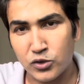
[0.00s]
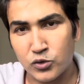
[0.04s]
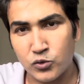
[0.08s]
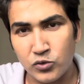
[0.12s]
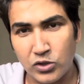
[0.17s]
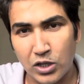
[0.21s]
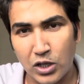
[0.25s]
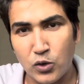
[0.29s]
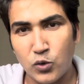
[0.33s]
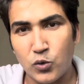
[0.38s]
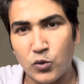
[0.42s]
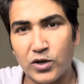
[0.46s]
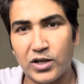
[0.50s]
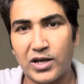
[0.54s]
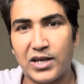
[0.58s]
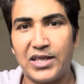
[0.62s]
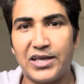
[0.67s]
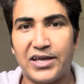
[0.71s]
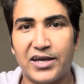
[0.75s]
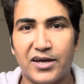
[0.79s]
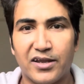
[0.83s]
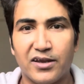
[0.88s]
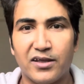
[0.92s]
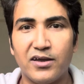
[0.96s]
to the lower
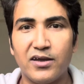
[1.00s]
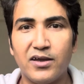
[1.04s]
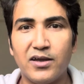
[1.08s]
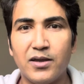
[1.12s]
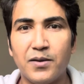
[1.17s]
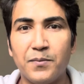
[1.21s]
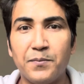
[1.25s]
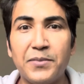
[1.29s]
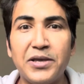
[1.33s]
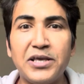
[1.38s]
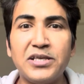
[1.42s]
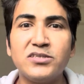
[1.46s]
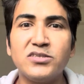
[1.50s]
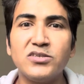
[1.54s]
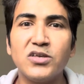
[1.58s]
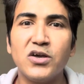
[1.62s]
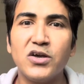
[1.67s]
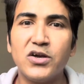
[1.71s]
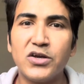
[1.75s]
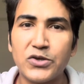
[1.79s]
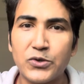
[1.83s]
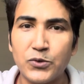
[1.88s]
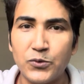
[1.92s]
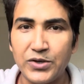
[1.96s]
layer, means
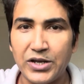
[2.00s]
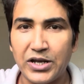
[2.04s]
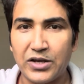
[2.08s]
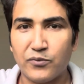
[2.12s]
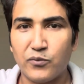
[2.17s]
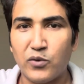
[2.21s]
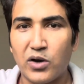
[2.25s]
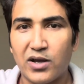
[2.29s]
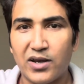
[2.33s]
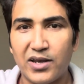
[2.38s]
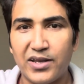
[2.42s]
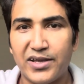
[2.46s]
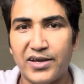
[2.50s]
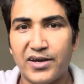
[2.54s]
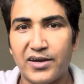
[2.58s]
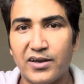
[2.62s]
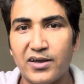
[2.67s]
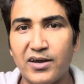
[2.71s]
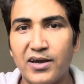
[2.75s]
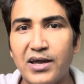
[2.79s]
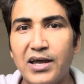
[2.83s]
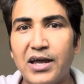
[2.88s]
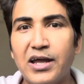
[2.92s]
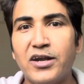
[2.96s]
to network
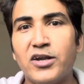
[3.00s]
layer.